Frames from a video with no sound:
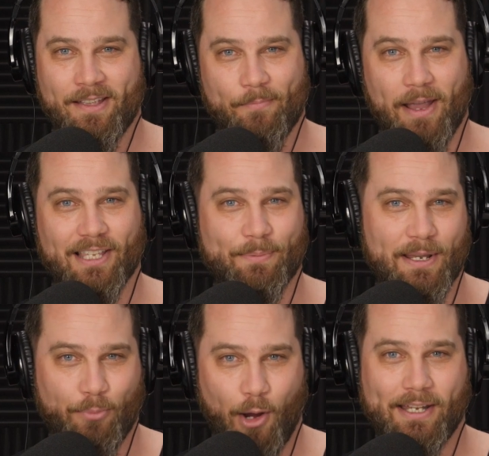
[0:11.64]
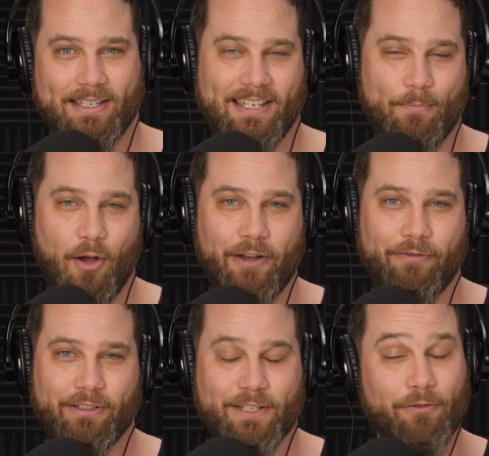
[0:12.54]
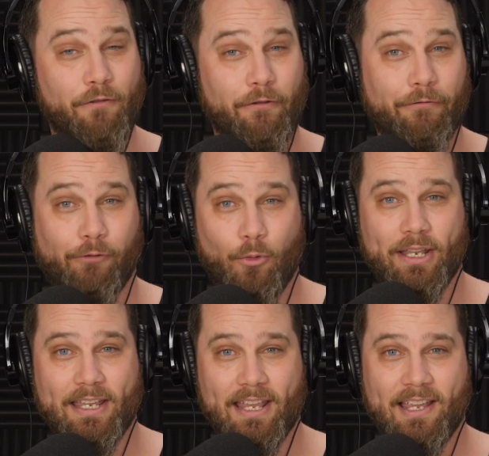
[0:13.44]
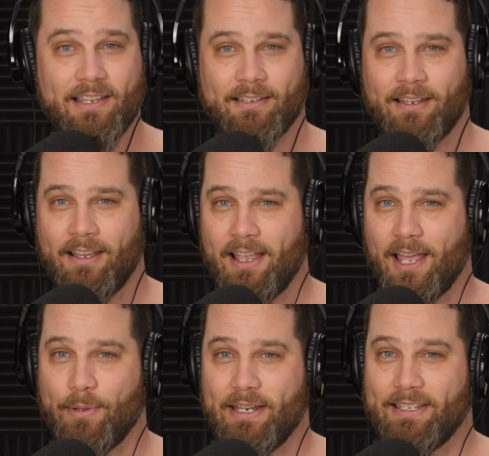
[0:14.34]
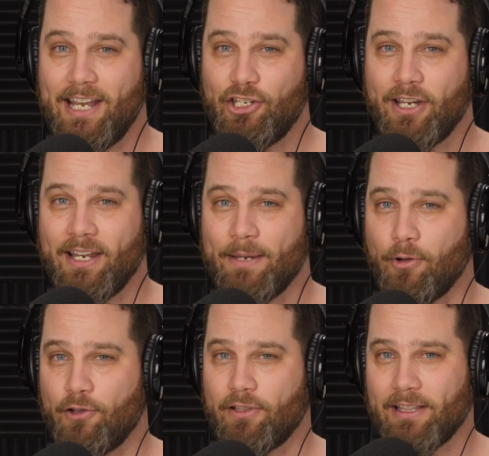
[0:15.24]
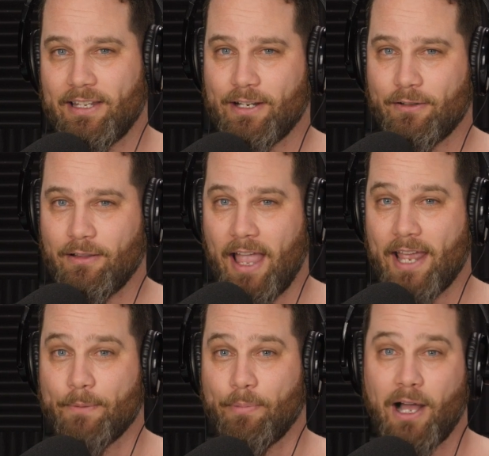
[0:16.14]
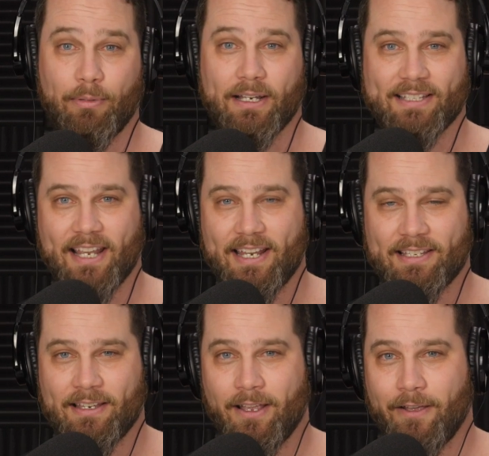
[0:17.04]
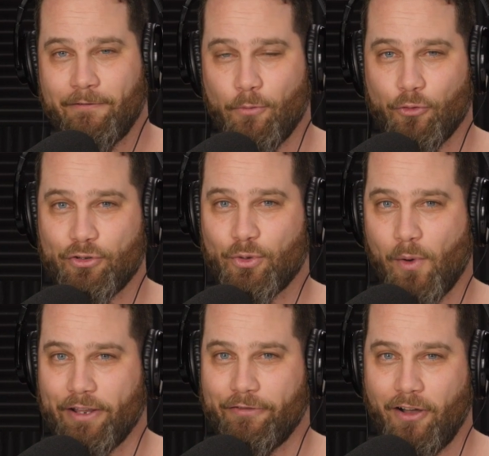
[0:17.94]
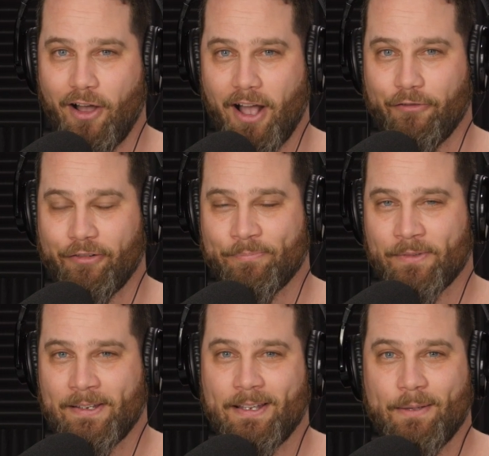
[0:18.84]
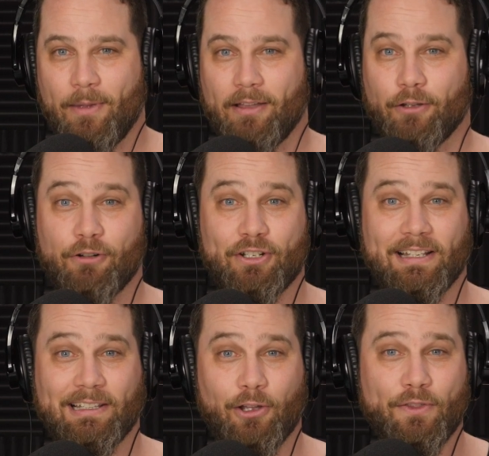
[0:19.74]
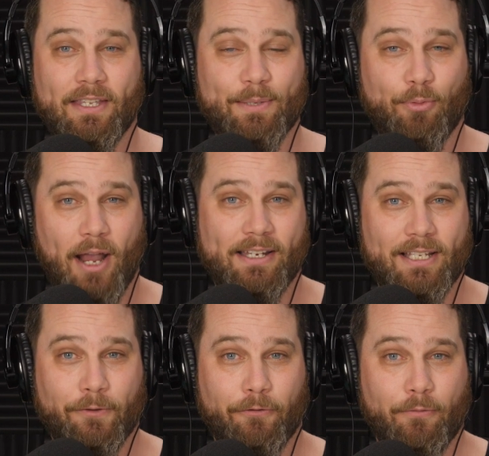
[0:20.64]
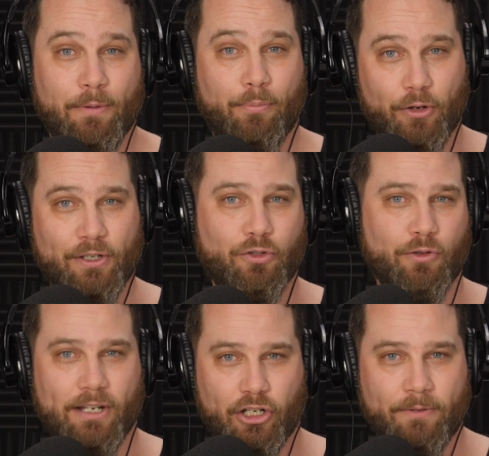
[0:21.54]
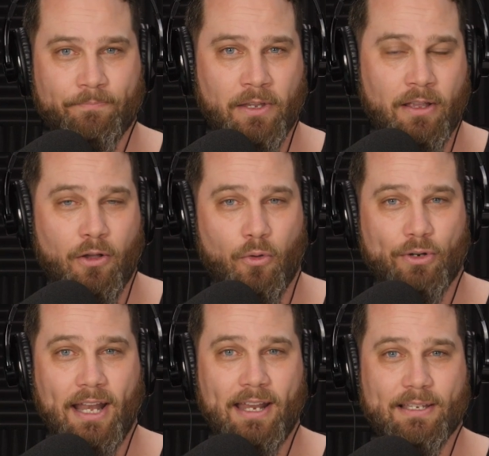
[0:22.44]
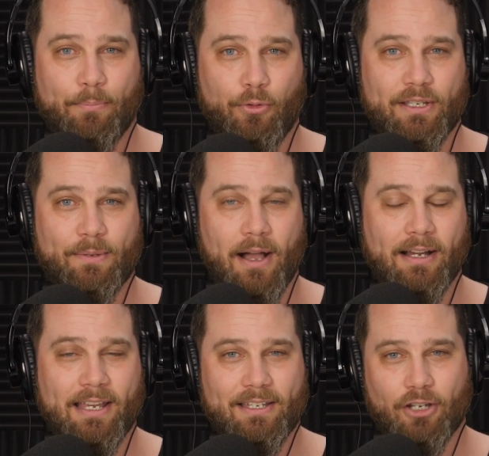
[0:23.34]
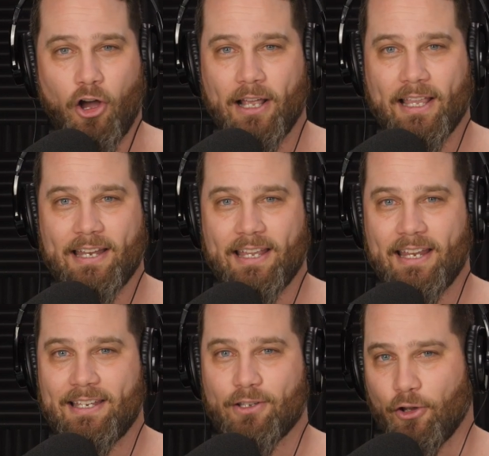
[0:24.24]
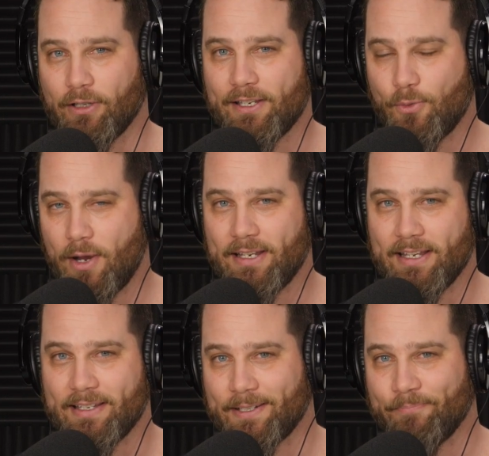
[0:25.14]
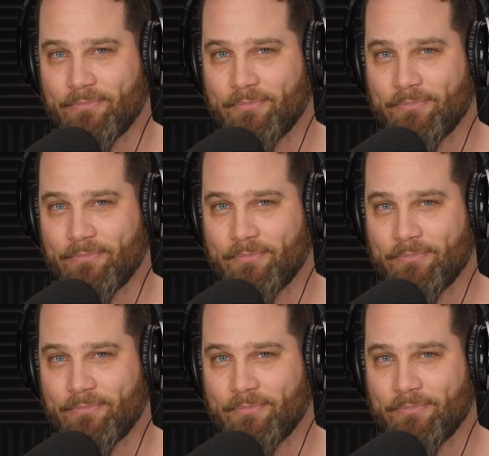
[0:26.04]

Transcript: Mal has been practicing mindfulness for over 40 years and been teaching it in both clinical and public settings for more than 25. Mal originally learnt these practices from the Buddhist tradition, ordaining as a Buddhist monk in Thailand in his early 20s.